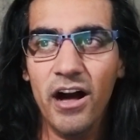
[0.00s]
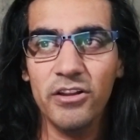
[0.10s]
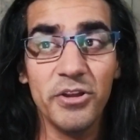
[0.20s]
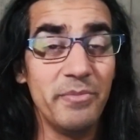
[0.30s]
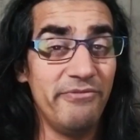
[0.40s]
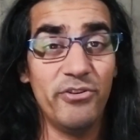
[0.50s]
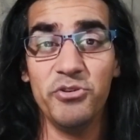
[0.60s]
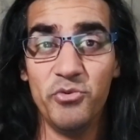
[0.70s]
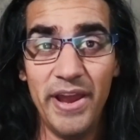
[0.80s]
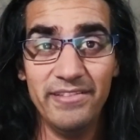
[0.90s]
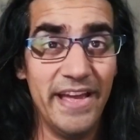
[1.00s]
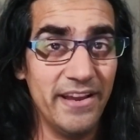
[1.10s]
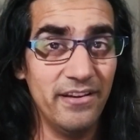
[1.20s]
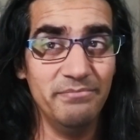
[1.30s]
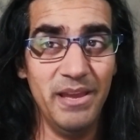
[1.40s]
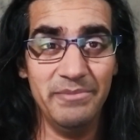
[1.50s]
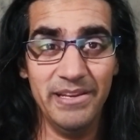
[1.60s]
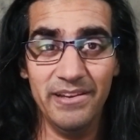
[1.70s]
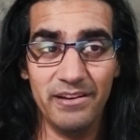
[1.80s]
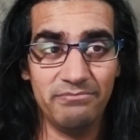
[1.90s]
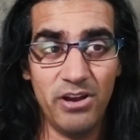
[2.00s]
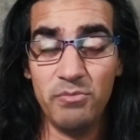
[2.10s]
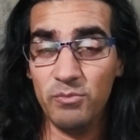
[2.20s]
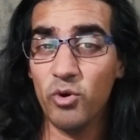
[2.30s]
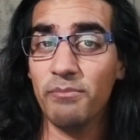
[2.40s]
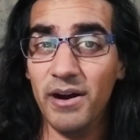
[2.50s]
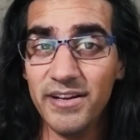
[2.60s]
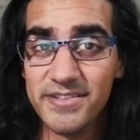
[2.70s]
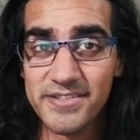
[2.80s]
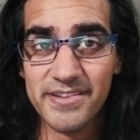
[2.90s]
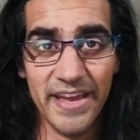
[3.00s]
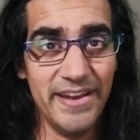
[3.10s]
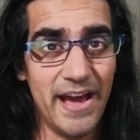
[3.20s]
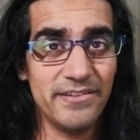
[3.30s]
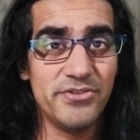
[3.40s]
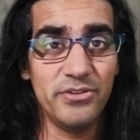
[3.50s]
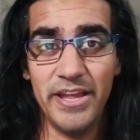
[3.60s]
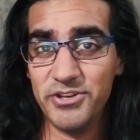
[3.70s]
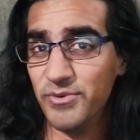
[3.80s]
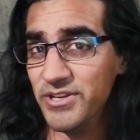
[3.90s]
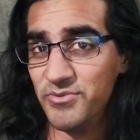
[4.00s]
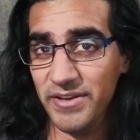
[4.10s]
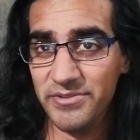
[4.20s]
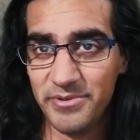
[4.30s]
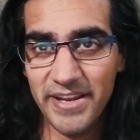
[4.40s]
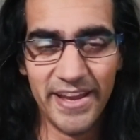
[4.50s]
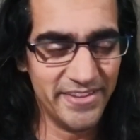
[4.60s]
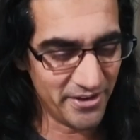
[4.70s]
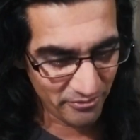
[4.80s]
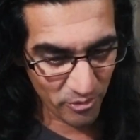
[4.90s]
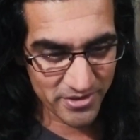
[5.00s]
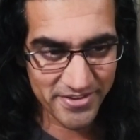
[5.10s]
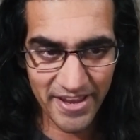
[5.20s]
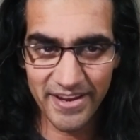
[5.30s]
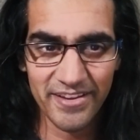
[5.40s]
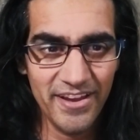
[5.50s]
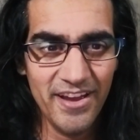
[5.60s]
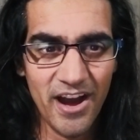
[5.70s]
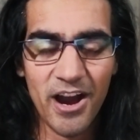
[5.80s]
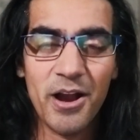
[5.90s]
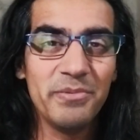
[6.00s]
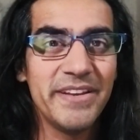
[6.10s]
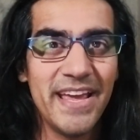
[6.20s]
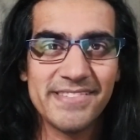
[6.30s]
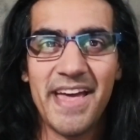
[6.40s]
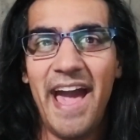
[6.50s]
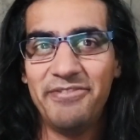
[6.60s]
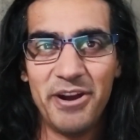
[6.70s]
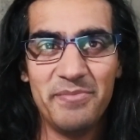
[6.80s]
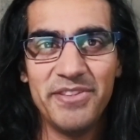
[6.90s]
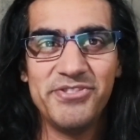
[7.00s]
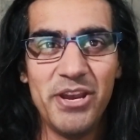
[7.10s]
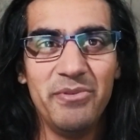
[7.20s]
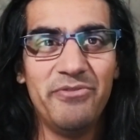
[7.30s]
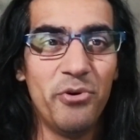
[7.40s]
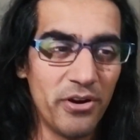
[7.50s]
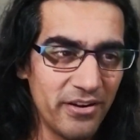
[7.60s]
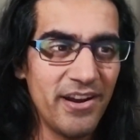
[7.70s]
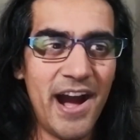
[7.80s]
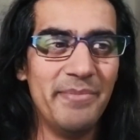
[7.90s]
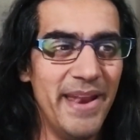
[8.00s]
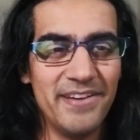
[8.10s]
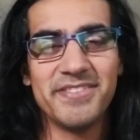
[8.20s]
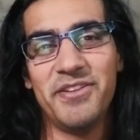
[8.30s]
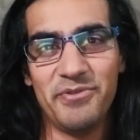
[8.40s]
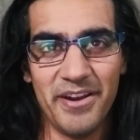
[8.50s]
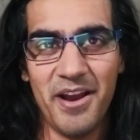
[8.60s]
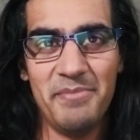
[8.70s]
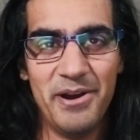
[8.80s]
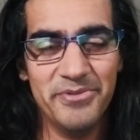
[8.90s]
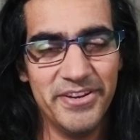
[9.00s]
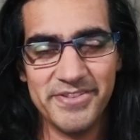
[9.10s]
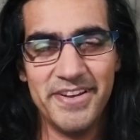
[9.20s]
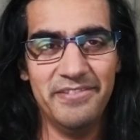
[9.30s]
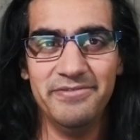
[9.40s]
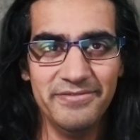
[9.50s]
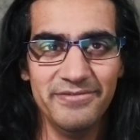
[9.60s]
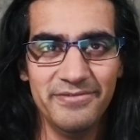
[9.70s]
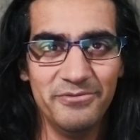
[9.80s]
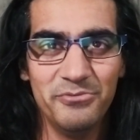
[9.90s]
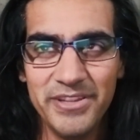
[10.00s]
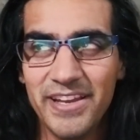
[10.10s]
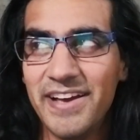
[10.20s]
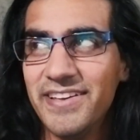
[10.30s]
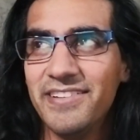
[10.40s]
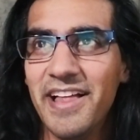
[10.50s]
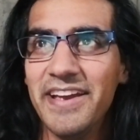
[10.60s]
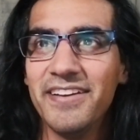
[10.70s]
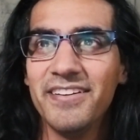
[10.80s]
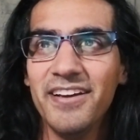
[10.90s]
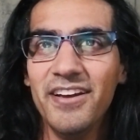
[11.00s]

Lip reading: a little bit further away, like maybe a couple more months and not until like 2023. And then of course, like a couple of days after I bought the JB4, Cobb announced that they were going to come out with their stuff within, I think, like